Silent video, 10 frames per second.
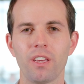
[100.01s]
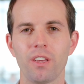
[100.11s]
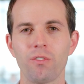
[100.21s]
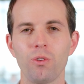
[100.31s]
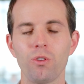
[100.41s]

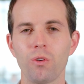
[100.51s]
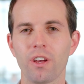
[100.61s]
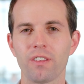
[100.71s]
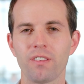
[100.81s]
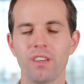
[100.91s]
If you do
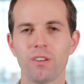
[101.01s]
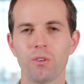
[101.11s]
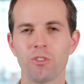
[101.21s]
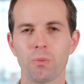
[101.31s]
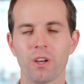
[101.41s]
not see a
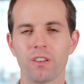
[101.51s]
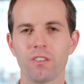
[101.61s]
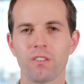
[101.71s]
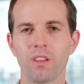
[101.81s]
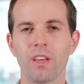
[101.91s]

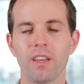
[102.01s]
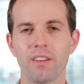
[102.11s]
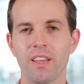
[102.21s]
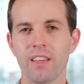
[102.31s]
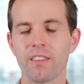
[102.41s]
response,
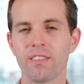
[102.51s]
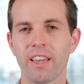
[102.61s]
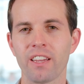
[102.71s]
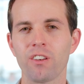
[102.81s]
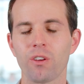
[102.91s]
take the
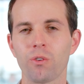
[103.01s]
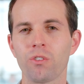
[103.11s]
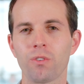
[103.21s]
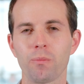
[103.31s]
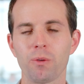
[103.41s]
second
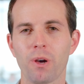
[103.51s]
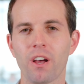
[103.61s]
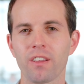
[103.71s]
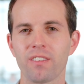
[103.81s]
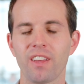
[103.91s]
dose from the
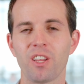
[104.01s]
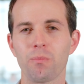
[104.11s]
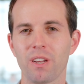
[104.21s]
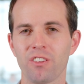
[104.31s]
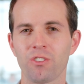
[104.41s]
box and
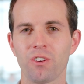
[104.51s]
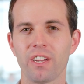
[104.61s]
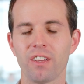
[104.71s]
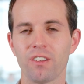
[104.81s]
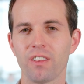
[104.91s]
administer
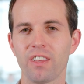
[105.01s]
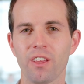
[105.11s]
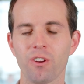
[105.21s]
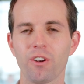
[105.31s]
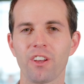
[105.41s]
it into the
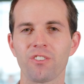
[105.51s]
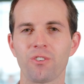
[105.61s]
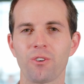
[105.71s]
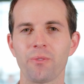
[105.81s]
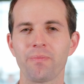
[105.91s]
other
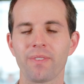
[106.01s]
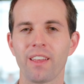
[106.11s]
nostril.